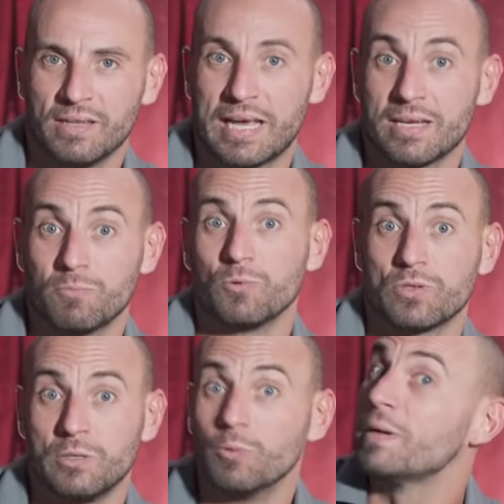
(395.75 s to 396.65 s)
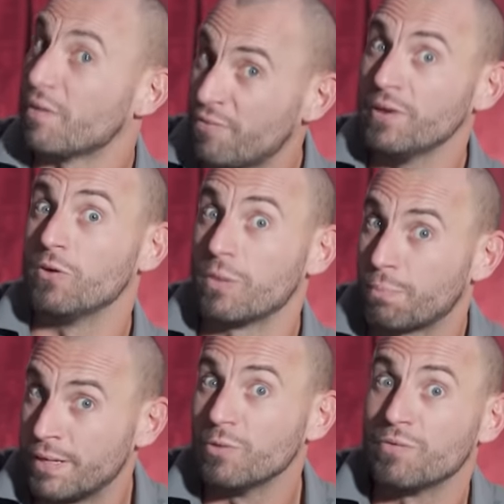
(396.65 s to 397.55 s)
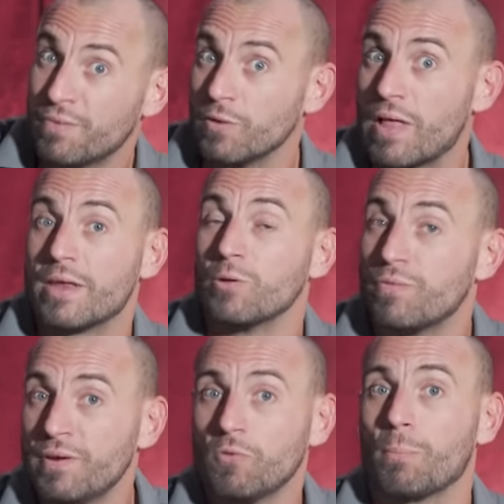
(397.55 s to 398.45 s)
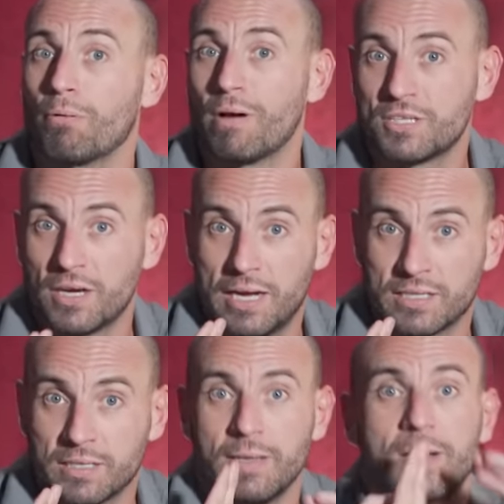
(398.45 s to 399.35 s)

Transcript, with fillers: that will, you'll be able to feel, the, and you'll feel that, you'll feel the pressure as it,